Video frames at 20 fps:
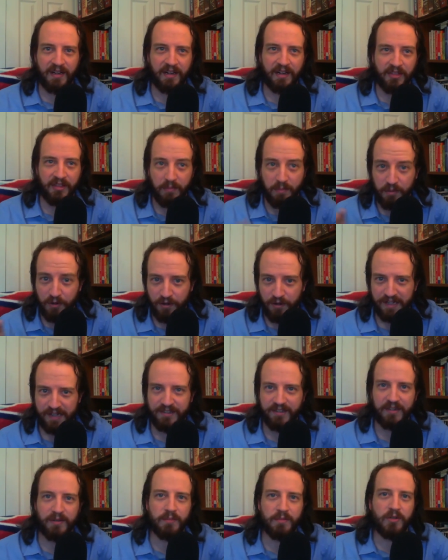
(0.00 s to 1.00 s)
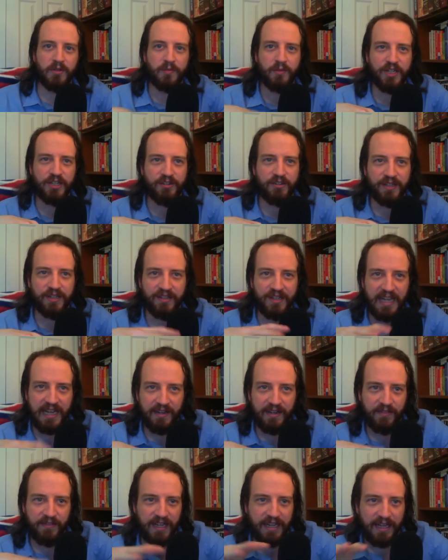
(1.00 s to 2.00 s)
the prism, which is
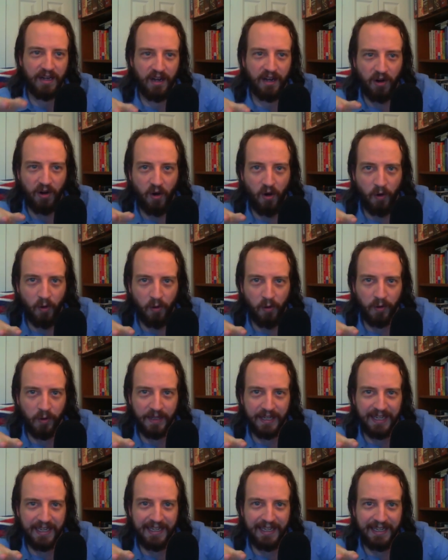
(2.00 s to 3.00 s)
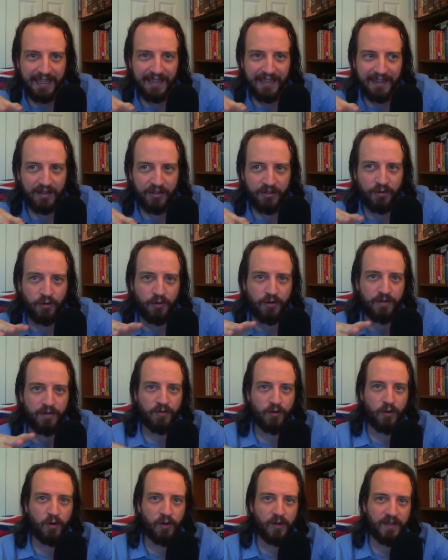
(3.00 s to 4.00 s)
kind of like a holy sort of
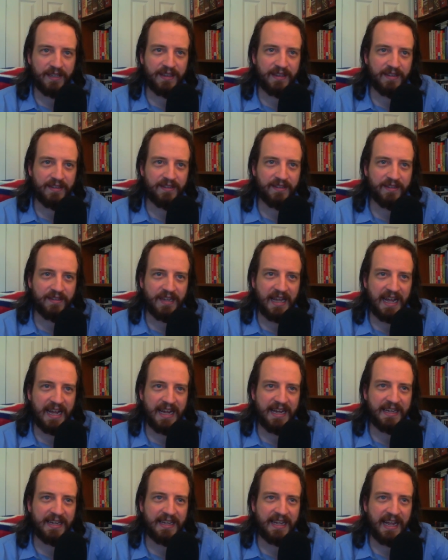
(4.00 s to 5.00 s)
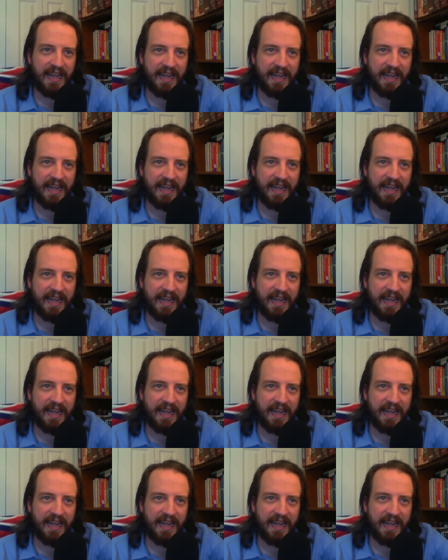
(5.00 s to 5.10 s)
role in the society,